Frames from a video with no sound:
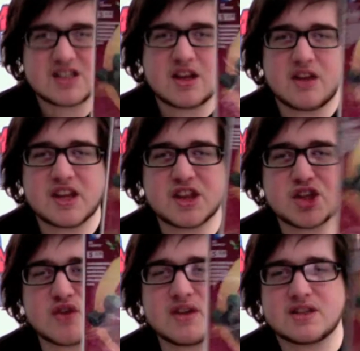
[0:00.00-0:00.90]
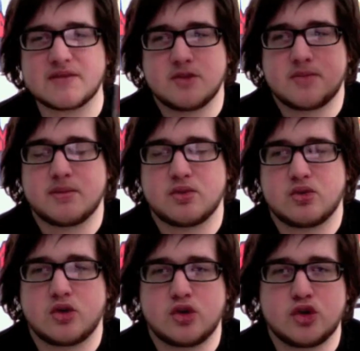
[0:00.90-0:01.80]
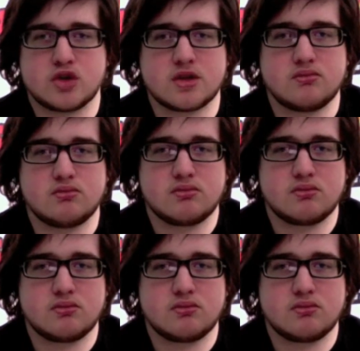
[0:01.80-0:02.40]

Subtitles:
they're doing it for the people who doesn't